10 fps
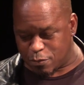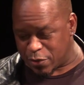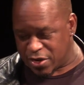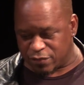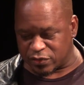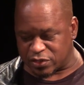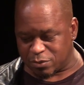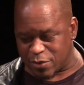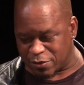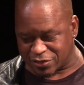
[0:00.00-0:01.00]

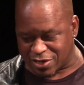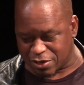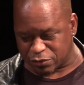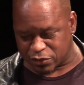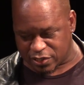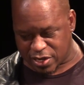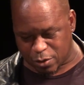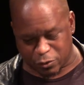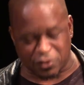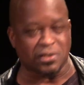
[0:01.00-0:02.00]
beneficent meritocracy
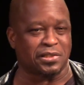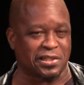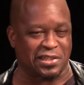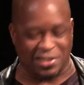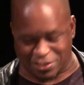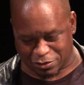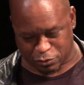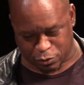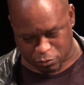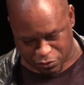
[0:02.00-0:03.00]
I wish existed in the
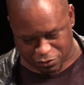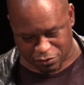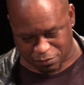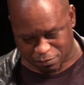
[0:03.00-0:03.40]
real world.